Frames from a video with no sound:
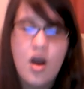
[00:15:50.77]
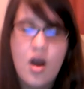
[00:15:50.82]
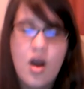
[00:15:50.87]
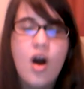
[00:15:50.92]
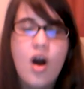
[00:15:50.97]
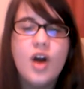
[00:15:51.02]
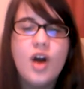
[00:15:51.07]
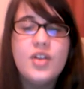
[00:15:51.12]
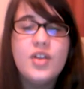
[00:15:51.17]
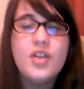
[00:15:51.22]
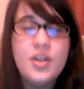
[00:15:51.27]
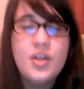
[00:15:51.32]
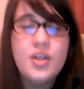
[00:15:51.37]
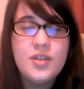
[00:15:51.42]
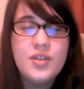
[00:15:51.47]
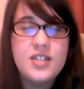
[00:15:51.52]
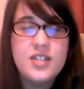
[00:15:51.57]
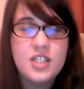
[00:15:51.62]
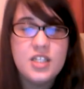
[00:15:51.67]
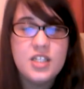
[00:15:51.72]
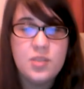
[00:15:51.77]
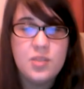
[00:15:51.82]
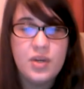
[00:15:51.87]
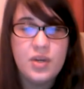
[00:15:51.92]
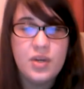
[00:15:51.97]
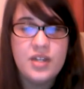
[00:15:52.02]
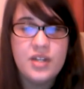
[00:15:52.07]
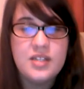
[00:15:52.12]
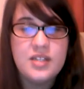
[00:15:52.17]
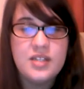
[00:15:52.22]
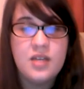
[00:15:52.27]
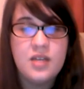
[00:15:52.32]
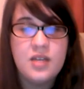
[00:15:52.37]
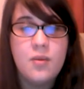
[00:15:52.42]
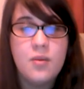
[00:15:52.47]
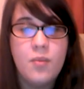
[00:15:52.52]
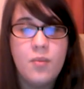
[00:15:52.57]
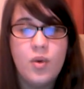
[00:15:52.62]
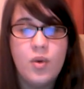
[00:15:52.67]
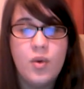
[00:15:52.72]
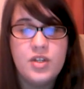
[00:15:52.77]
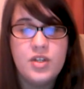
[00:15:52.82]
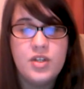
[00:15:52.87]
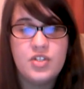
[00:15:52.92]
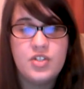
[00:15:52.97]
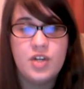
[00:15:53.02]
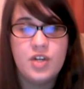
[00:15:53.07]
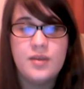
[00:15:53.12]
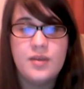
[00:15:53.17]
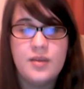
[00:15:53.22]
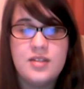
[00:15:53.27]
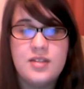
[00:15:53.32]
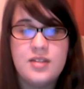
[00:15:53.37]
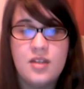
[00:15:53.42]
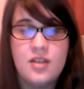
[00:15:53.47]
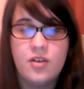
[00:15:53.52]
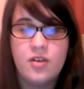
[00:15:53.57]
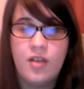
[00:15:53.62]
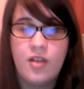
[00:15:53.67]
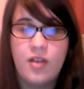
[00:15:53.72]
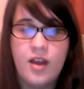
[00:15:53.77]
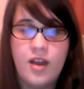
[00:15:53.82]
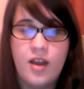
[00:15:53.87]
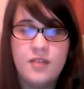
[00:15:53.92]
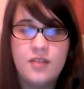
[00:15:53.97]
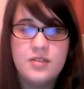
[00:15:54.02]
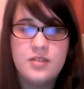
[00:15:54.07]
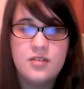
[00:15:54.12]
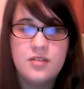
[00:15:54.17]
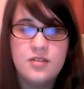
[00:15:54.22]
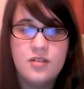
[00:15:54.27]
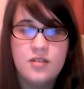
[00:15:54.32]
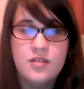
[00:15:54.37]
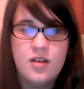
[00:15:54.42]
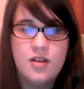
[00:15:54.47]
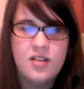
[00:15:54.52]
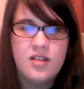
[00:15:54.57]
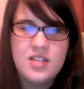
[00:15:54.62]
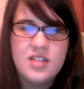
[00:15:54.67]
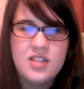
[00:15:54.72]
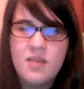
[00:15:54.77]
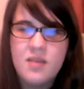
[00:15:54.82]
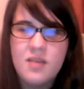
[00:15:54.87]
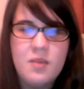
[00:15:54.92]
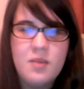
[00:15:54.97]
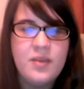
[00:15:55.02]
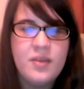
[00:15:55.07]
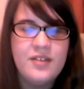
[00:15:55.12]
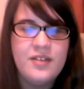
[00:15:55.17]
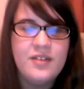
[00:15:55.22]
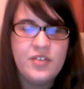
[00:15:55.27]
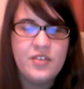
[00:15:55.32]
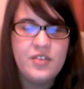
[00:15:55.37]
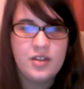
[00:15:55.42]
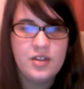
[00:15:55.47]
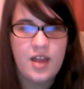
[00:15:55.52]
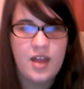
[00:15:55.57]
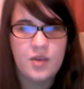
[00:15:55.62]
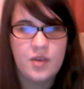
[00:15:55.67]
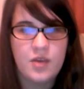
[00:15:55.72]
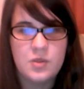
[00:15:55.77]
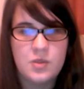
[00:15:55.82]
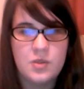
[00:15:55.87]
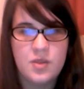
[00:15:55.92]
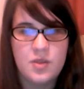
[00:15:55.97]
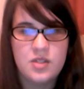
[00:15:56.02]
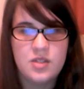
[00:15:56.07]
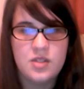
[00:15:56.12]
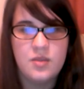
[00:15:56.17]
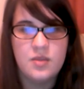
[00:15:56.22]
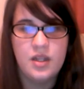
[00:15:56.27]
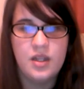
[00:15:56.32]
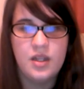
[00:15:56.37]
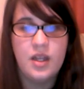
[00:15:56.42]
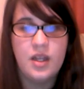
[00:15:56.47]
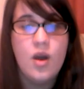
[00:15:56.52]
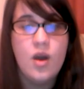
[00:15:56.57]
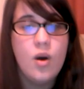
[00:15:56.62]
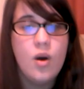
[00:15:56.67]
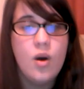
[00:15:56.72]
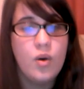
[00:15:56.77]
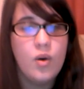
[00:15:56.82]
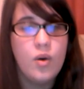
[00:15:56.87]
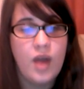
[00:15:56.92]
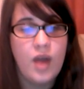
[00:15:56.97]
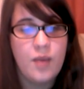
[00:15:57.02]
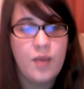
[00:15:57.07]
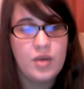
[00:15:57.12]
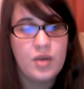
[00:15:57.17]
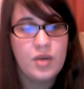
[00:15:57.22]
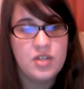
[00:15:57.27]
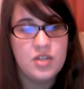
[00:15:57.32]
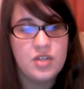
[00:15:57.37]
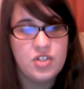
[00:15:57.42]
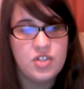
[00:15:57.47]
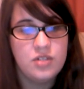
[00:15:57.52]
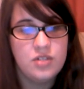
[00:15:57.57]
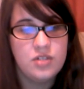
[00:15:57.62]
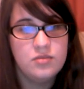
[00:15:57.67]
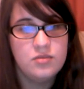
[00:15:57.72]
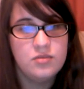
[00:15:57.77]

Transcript: Our youth is experiencing more disturbance in their lives. Let's not be blamed for the lack of responsibility or apprehension.